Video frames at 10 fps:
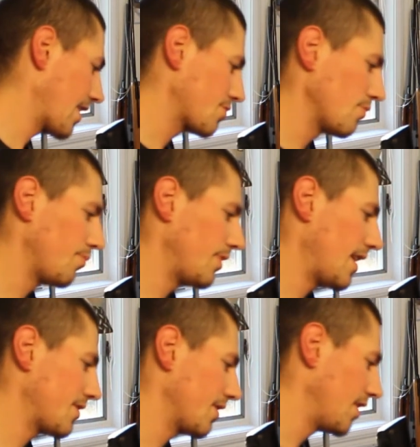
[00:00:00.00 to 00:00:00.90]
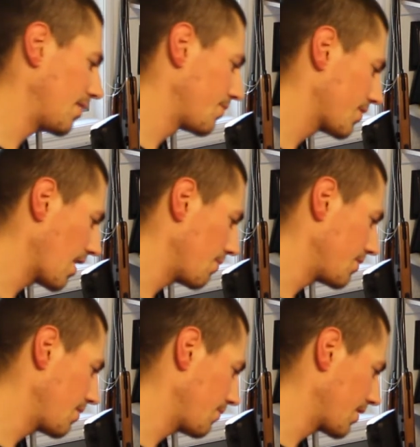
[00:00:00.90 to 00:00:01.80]
actual plastic nubs, I
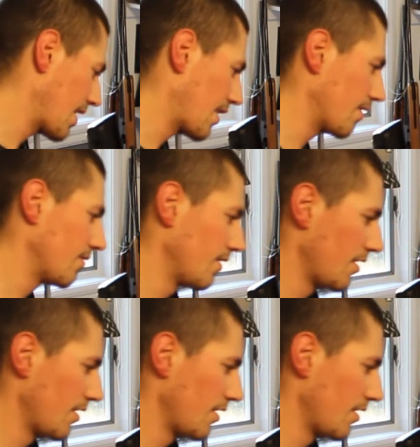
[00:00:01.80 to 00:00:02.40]
was able to kind of